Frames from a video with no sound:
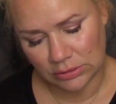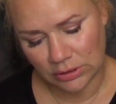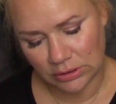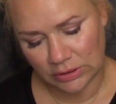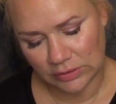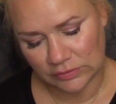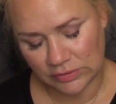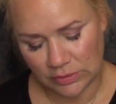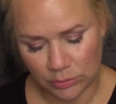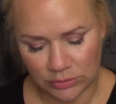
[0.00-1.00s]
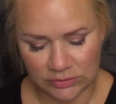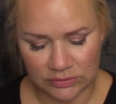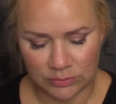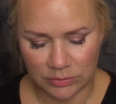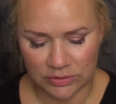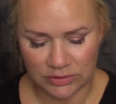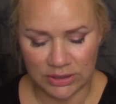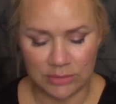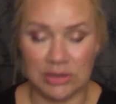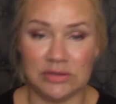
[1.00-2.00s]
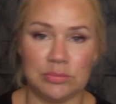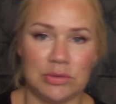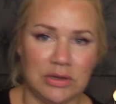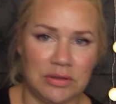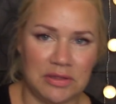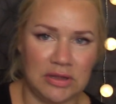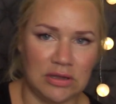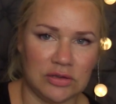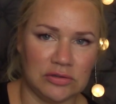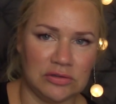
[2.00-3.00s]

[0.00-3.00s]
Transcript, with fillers: I can't see what it what the name is, but I think I